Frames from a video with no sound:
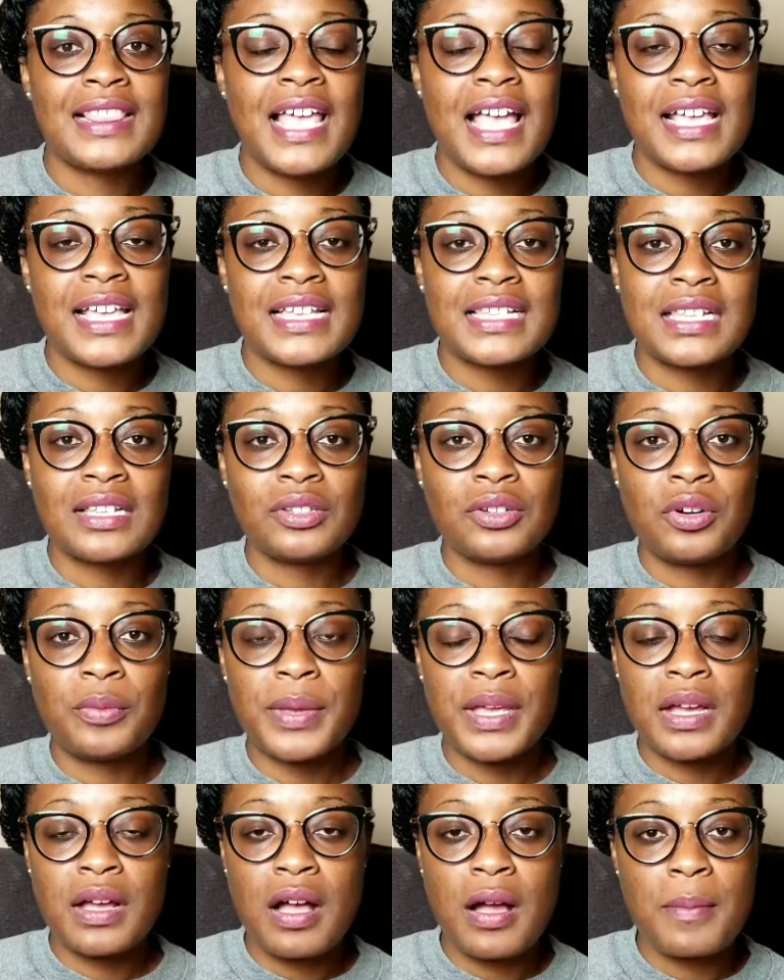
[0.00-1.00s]
that gets a little
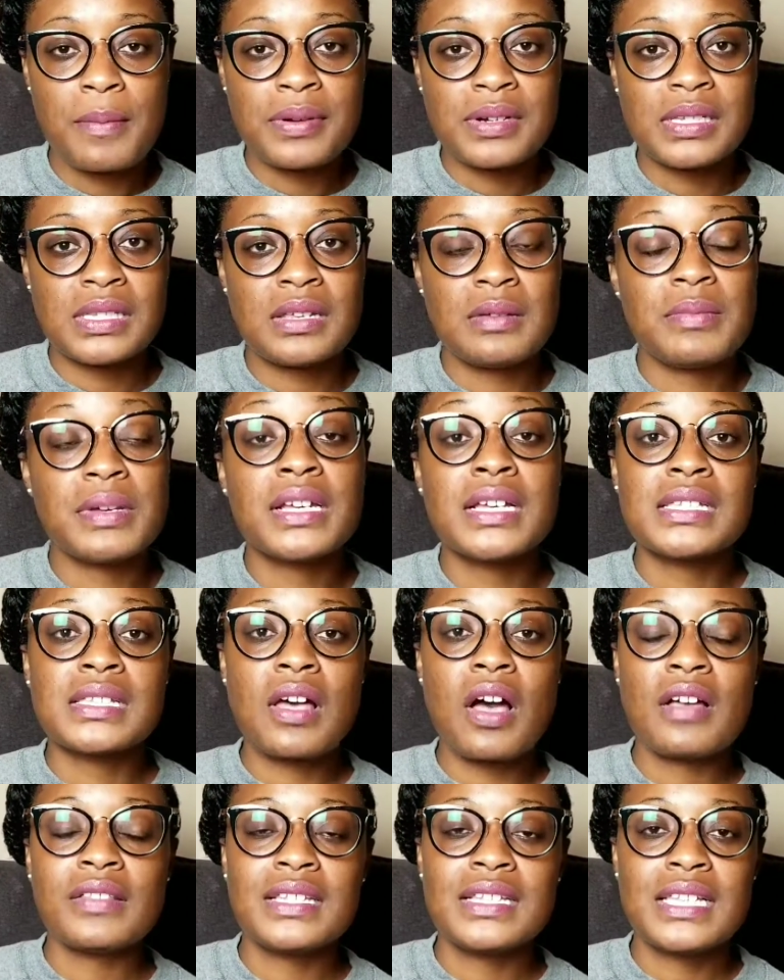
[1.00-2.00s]
bit cumbersome because
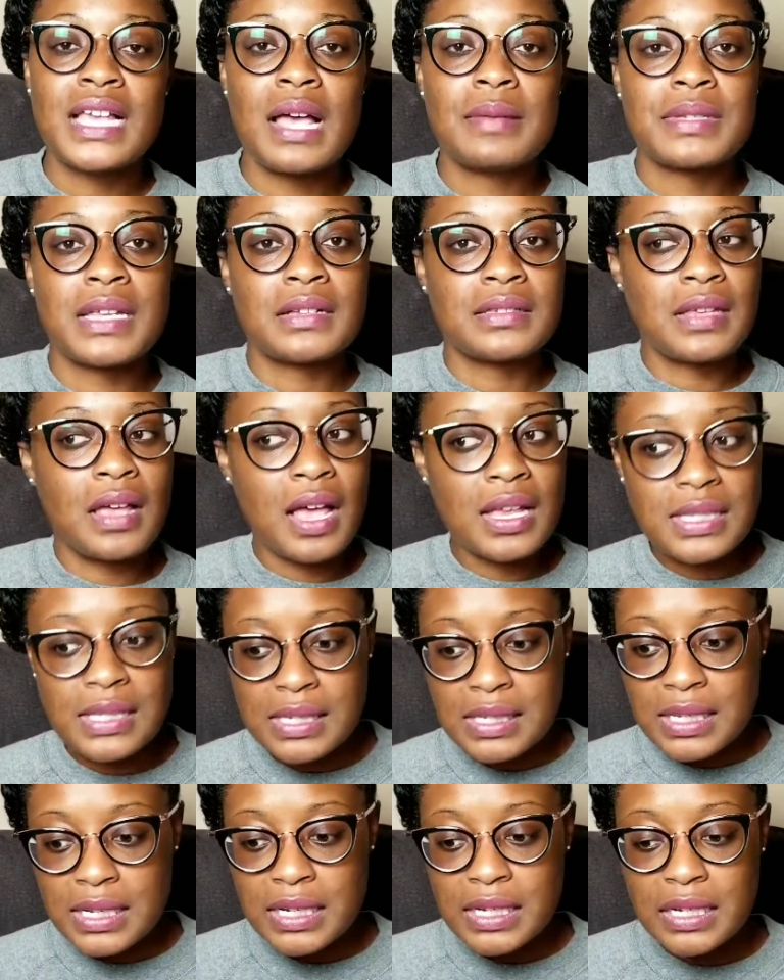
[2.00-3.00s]
oftentimes I'll toss the
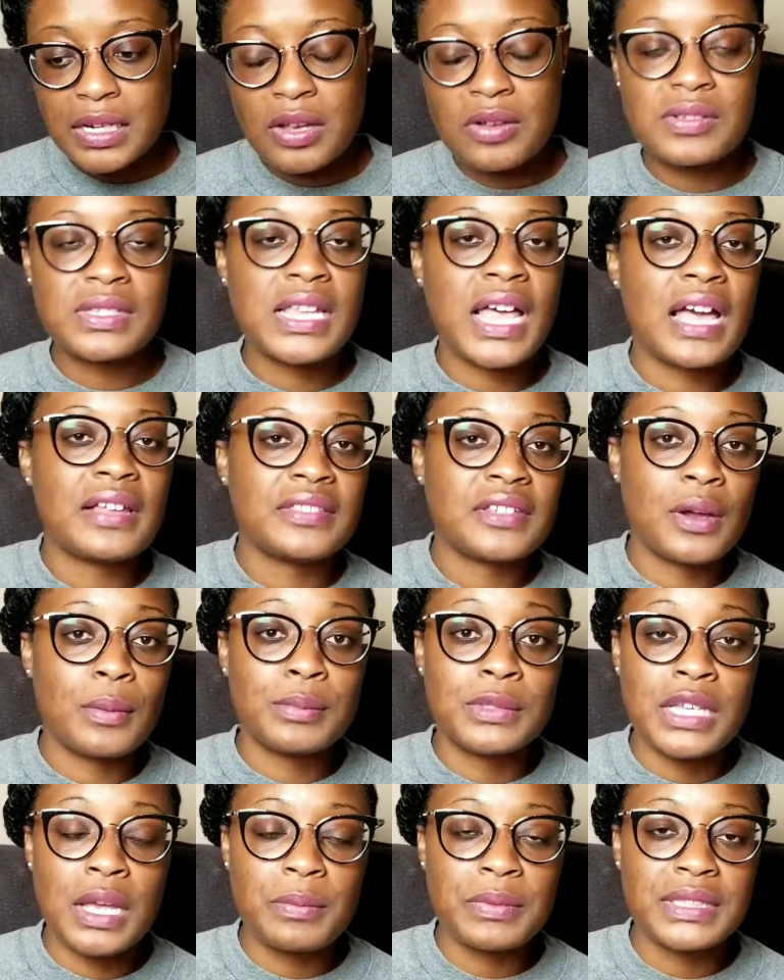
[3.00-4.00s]
sticky notes after I'm
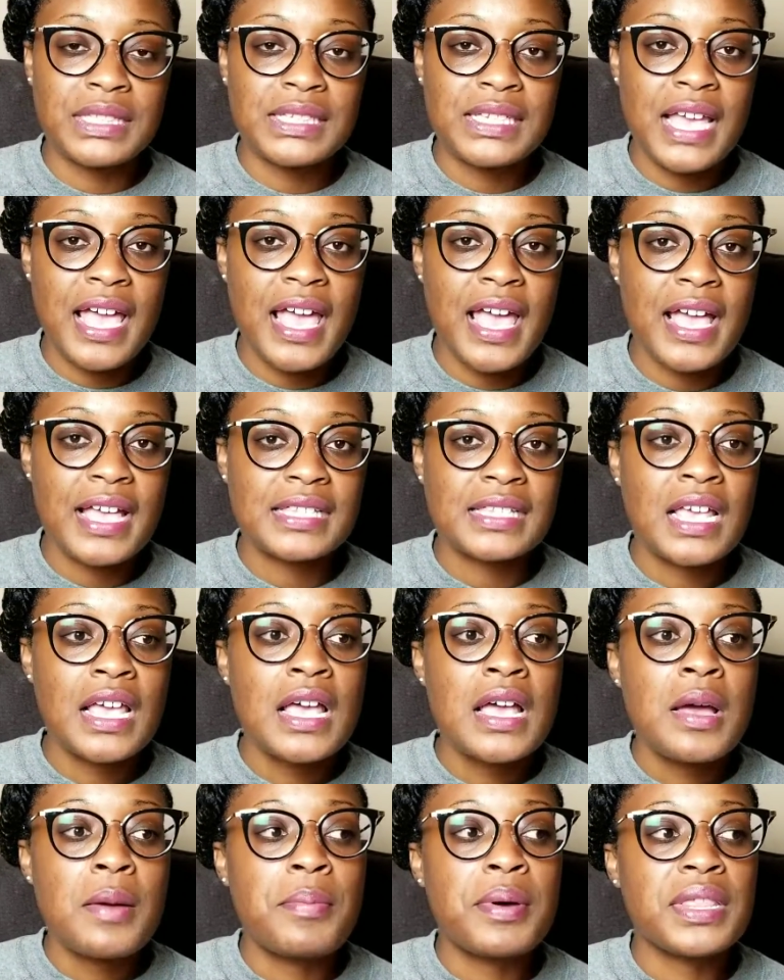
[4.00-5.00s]
done with the task,
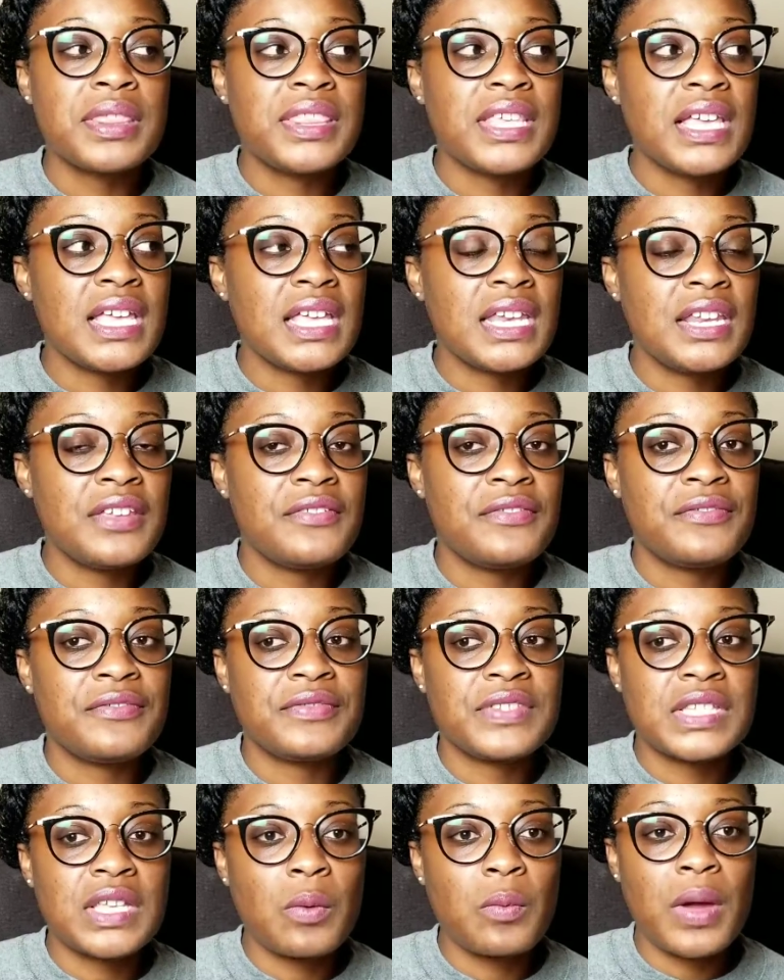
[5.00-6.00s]
but then if
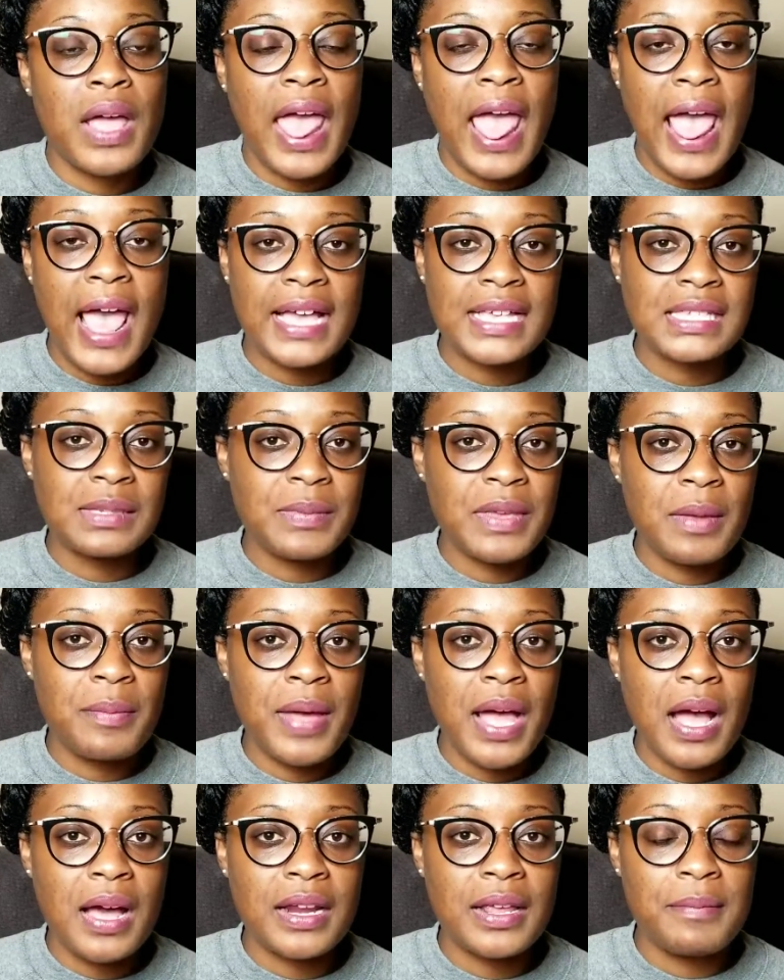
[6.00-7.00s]
someone asks me
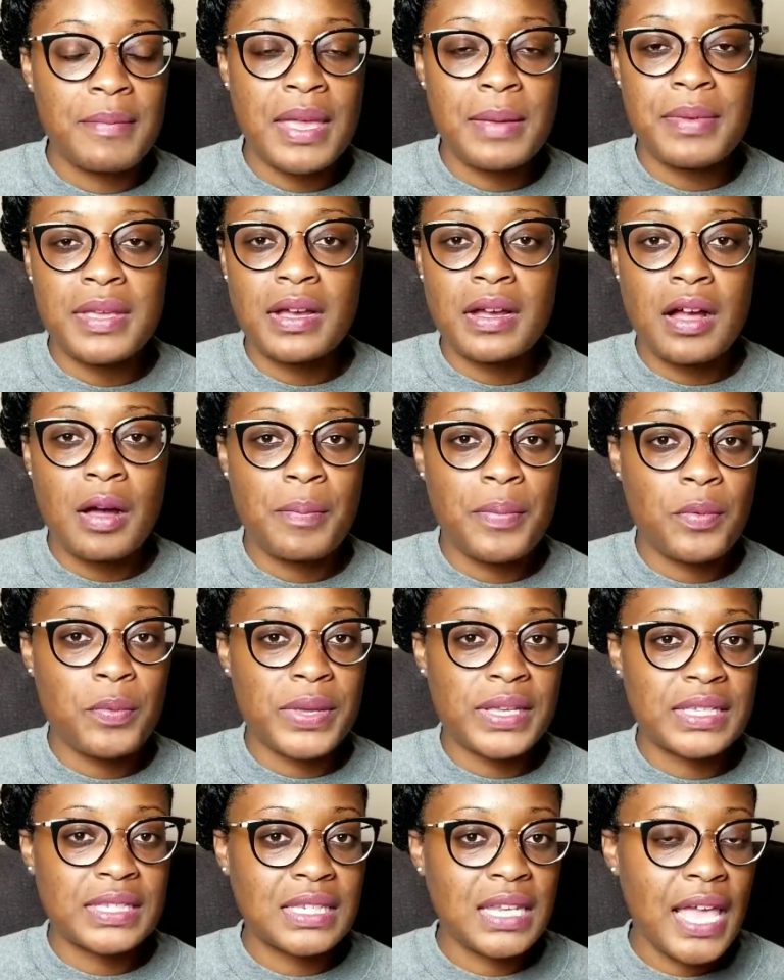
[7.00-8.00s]
about it, maybe a couple
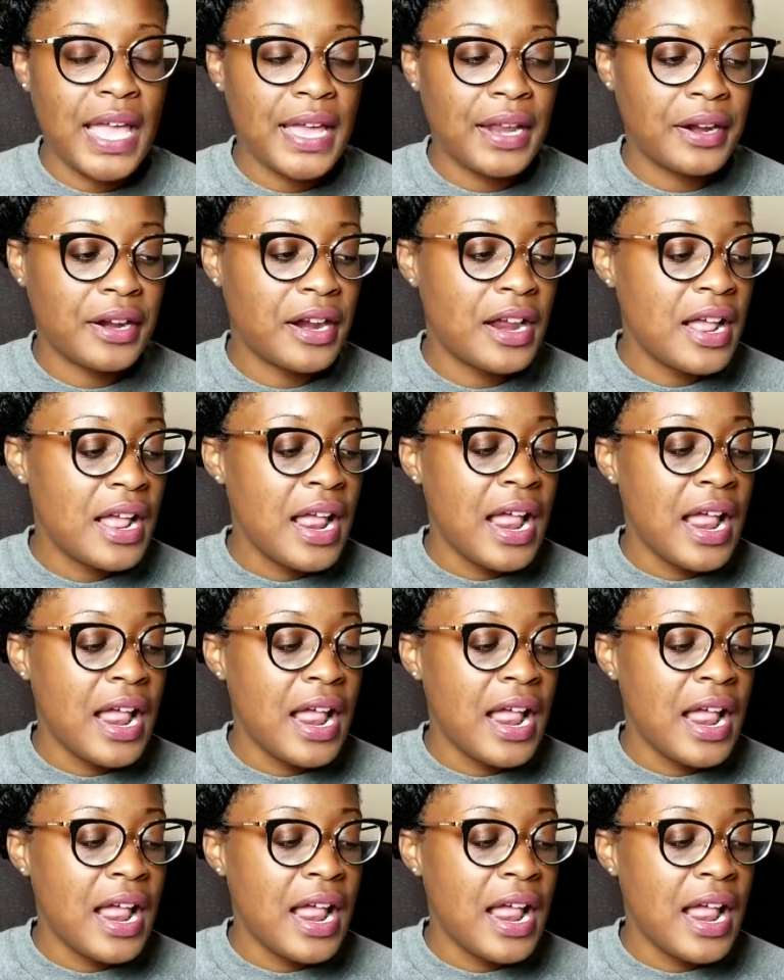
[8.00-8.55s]
weeks later,